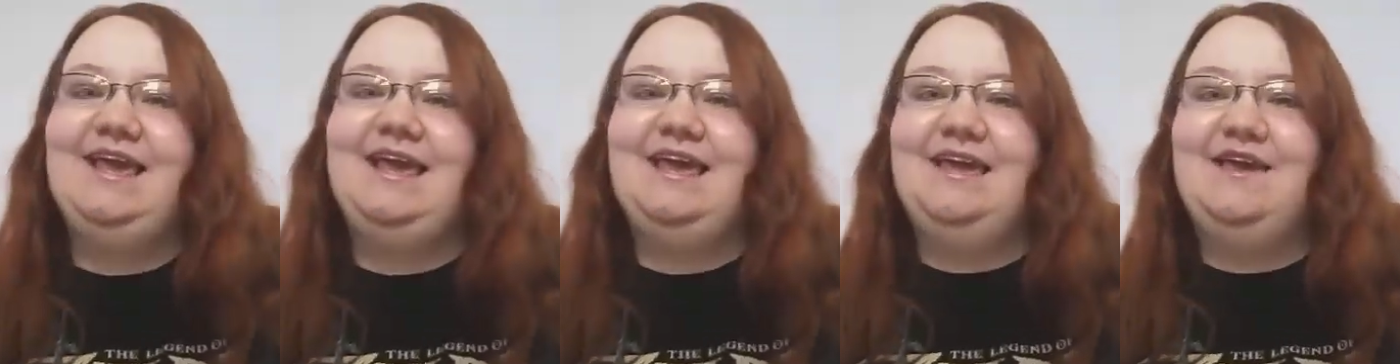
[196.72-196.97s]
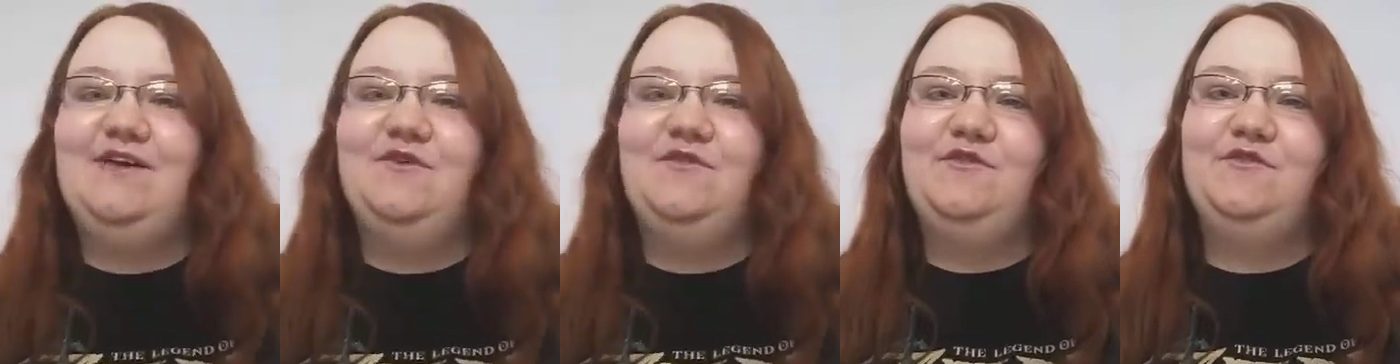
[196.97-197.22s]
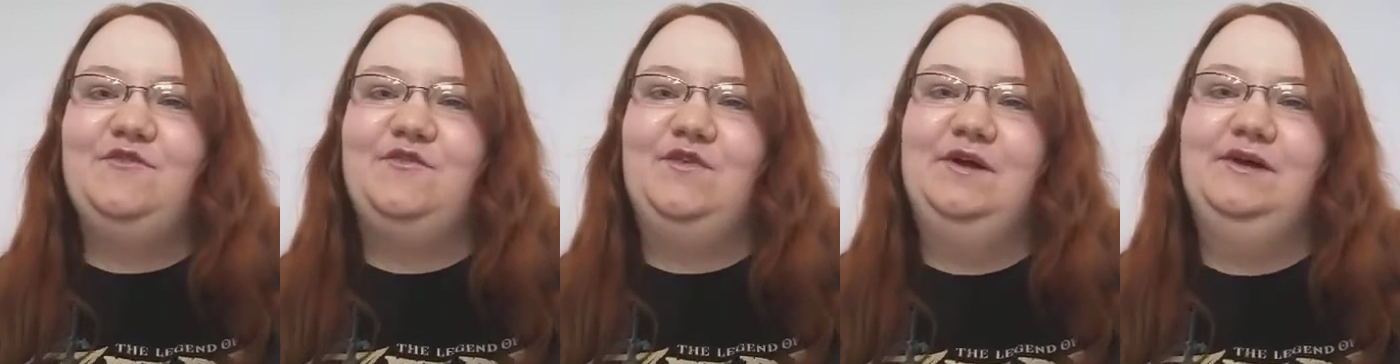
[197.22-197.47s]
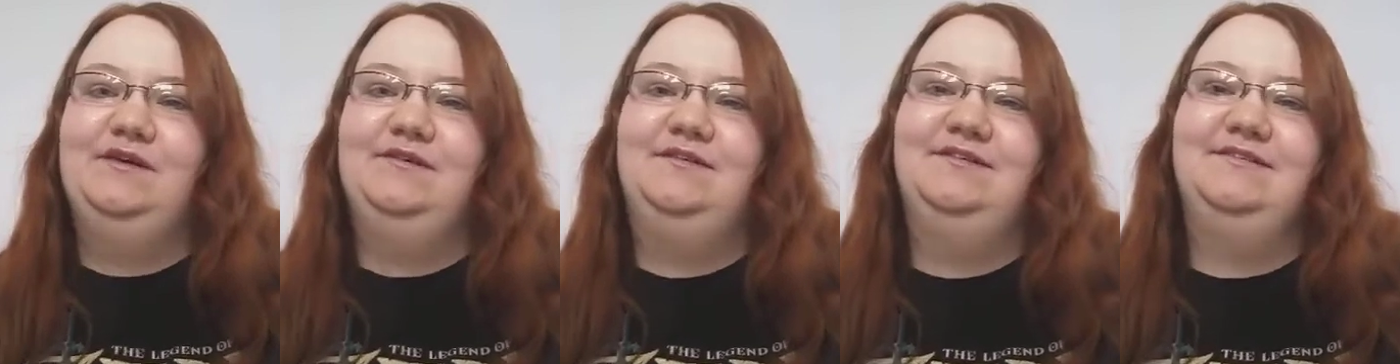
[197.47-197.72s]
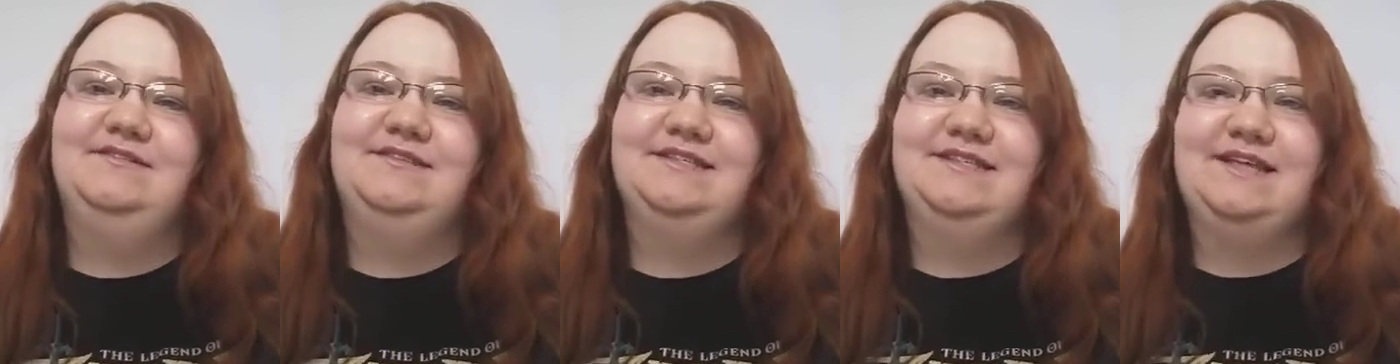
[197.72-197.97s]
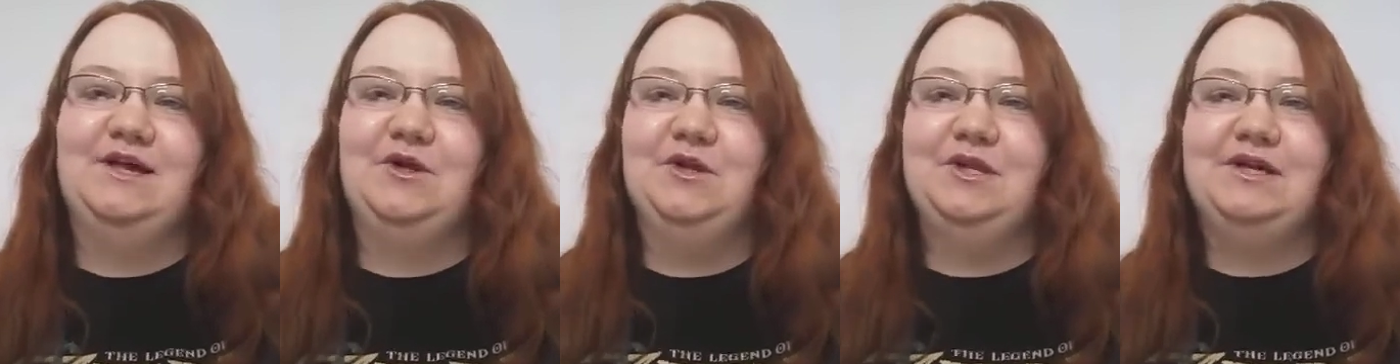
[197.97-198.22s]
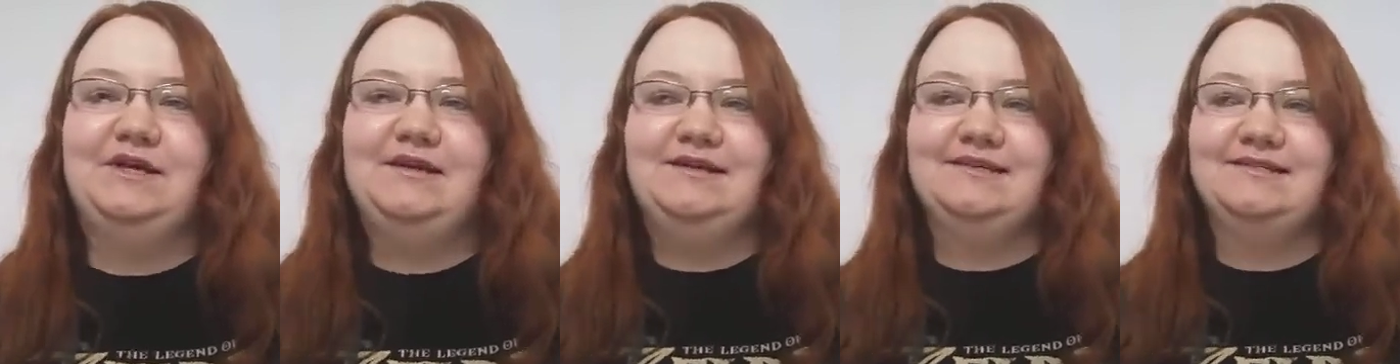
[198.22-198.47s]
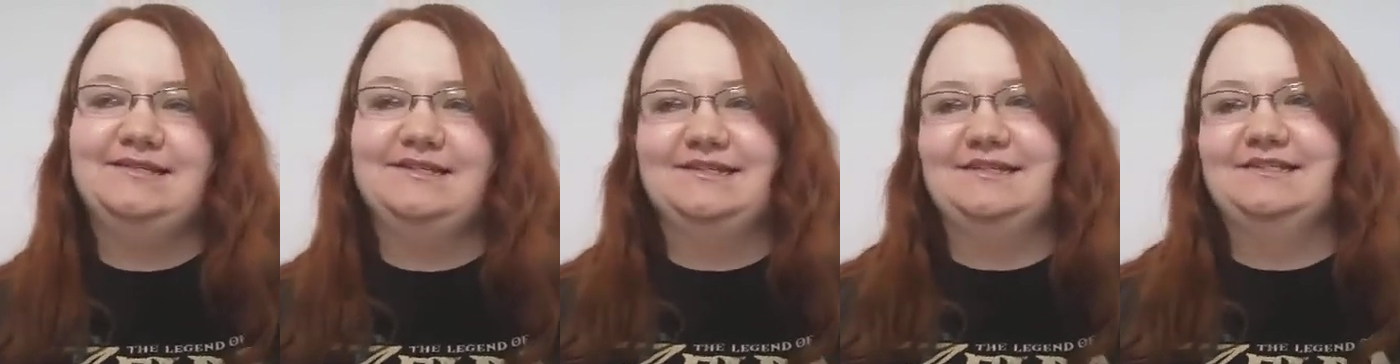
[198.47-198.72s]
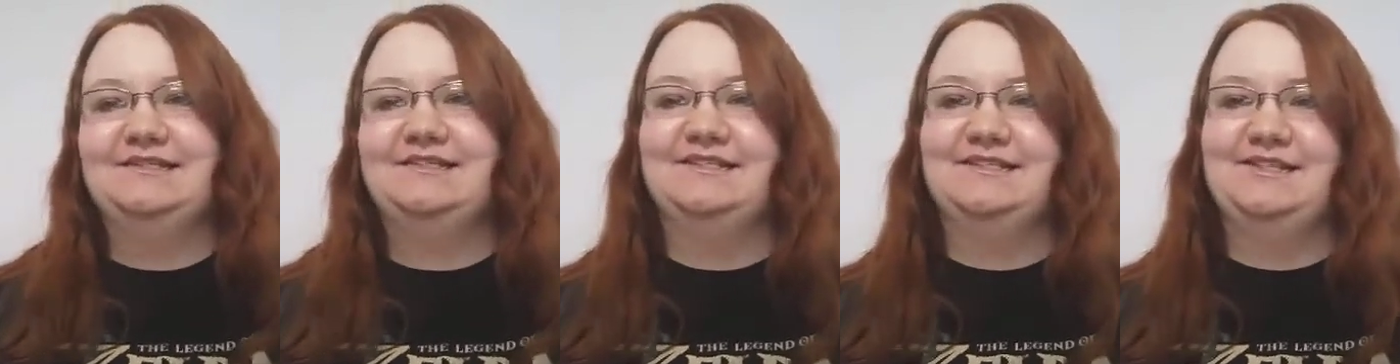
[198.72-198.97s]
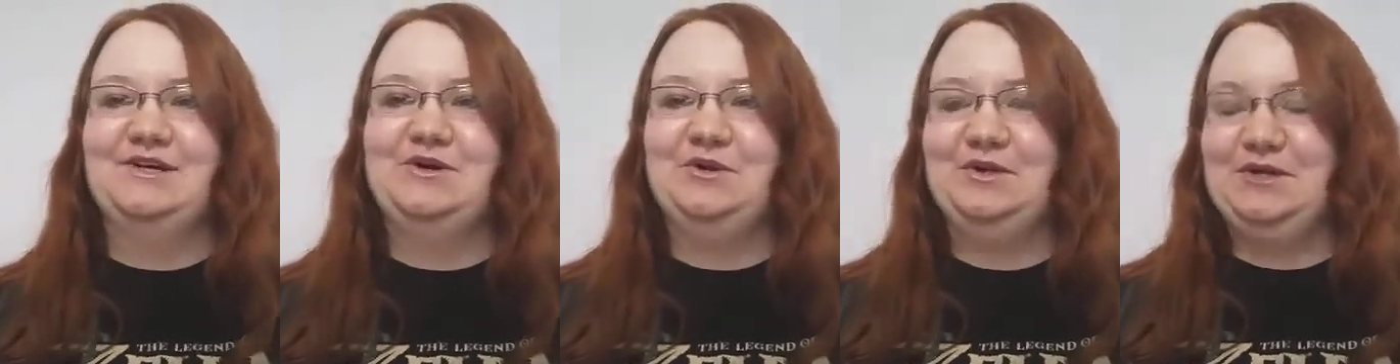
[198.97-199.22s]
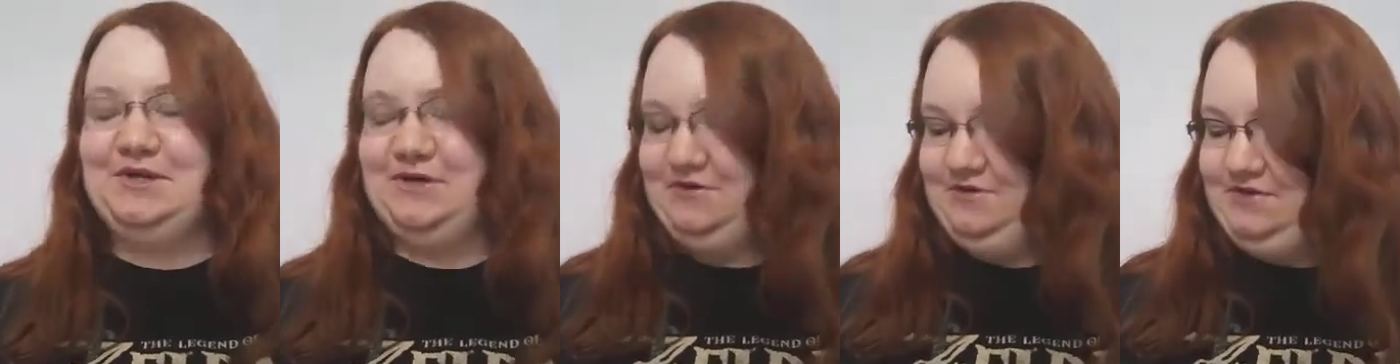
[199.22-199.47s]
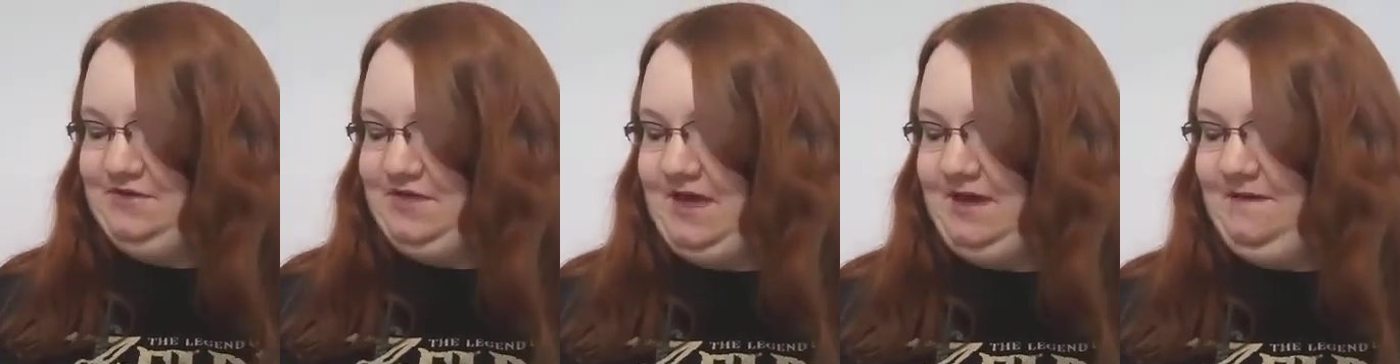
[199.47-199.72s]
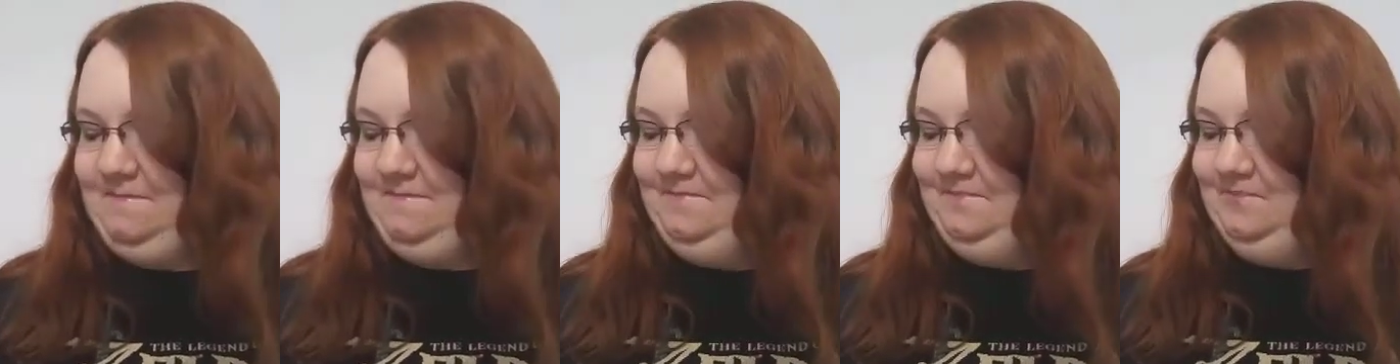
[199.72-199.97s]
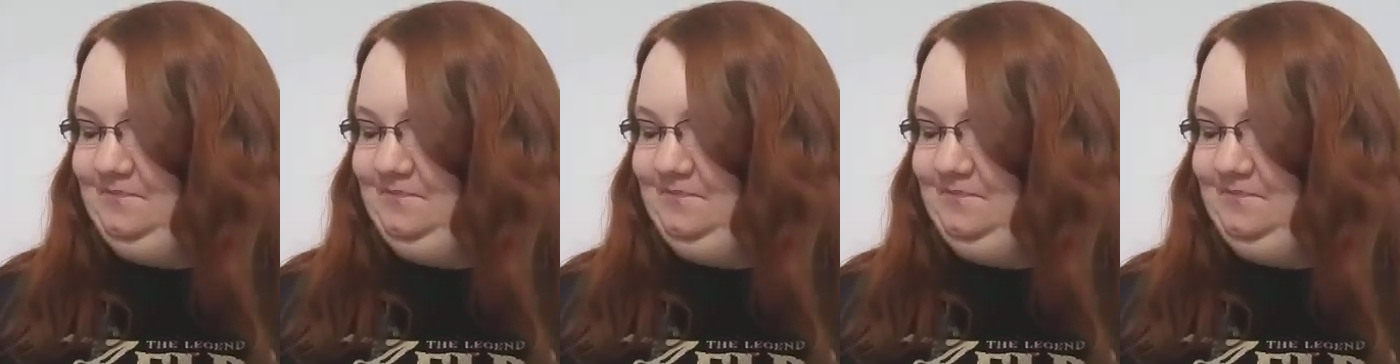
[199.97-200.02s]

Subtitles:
If Zelda isn't necessarily your thing,